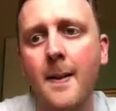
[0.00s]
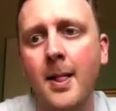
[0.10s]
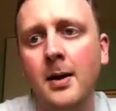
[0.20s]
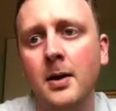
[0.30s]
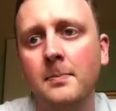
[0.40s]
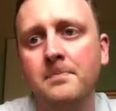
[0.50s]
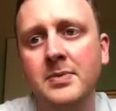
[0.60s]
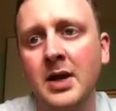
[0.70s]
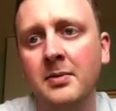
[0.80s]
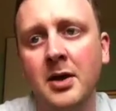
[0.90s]
that
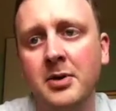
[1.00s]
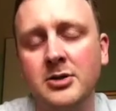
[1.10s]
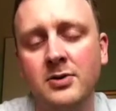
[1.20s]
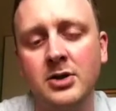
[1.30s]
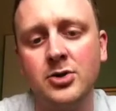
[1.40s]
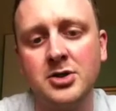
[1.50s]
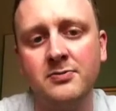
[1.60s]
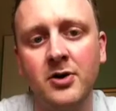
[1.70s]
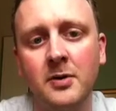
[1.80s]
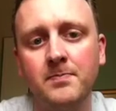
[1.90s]
makes for an
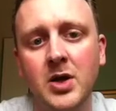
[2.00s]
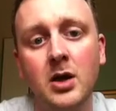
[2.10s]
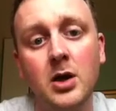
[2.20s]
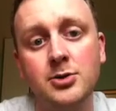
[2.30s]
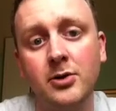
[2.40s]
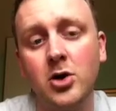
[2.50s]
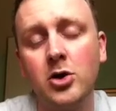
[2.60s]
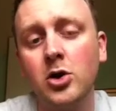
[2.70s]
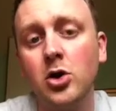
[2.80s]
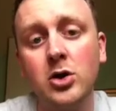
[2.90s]
interesting fight. So I've
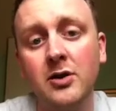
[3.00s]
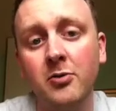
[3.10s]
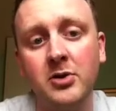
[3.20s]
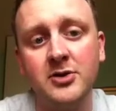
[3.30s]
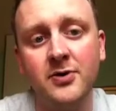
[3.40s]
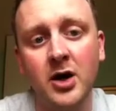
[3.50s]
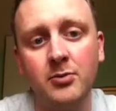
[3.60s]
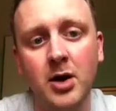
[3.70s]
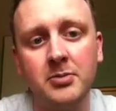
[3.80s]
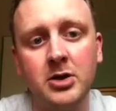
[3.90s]
gone on long enough about this fight.
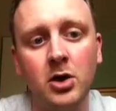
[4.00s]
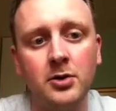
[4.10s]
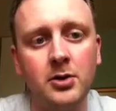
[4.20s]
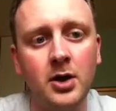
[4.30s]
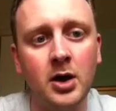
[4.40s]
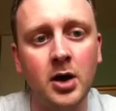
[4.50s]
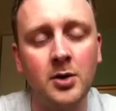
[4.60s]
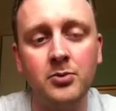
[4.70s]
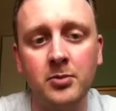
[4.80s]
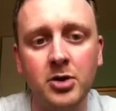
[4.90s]
I'm rambling on.
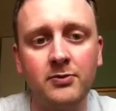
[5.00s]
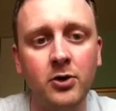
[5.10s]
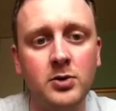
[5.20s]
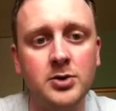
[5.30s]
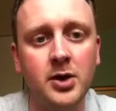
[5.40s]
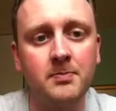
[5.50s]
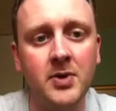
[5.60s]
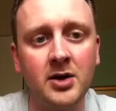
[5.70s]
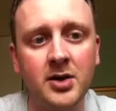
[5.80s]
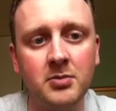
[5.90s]
I'm looking forward to it.
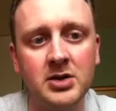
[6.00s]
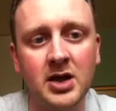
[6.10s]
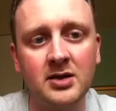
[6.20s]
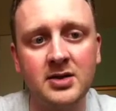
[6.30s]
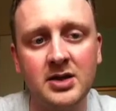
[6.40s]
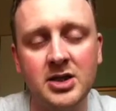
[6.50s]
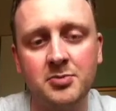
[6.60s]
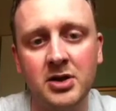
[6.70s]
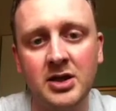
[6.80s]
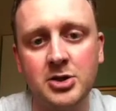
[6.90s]
I think Maidana takes
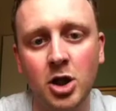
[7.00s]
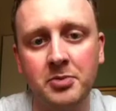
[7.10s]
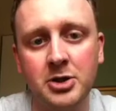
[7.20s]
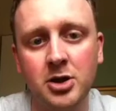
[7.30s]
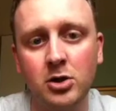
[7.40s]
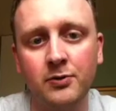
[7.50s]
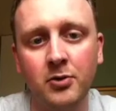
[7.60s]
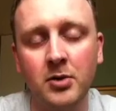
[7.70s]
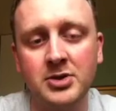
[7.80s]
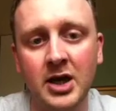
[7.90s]
this by late stoppage. I'll go
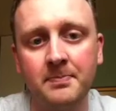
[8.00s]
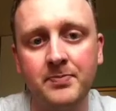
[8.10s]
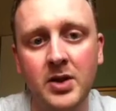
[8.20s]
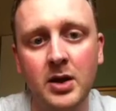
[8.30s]
for round 10,